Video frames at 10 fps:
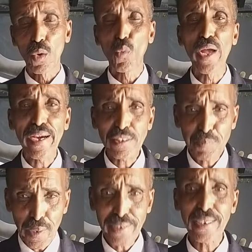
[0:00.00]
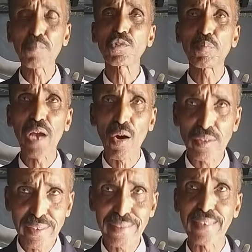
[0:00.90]
We expect them to be
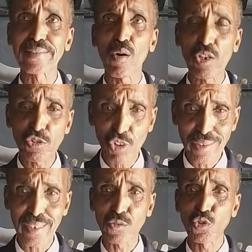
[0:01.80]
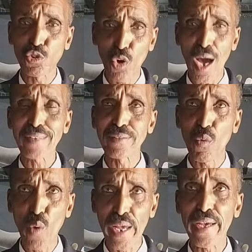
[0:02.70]
our teachers, our instructors, to show us the
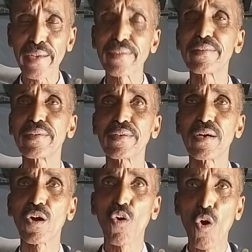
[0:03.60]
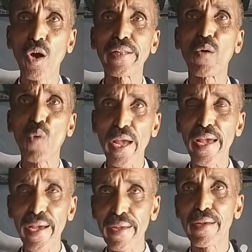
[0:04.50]
way, go the
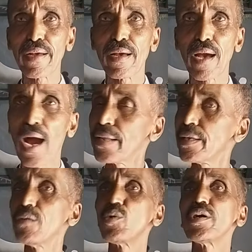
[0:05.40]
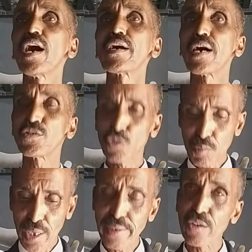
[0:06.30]
way, and we
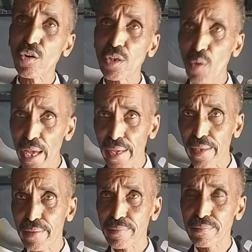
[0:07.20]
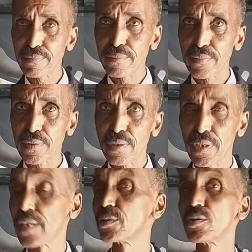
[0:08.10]
assume that they know the way.
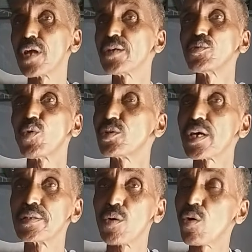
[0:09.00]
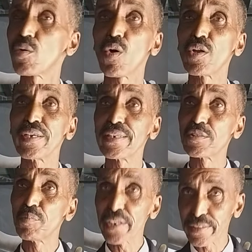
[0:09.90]
That's what that all
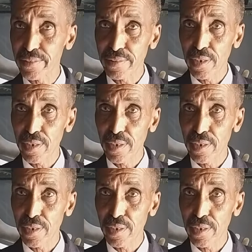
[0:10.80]
leadership means.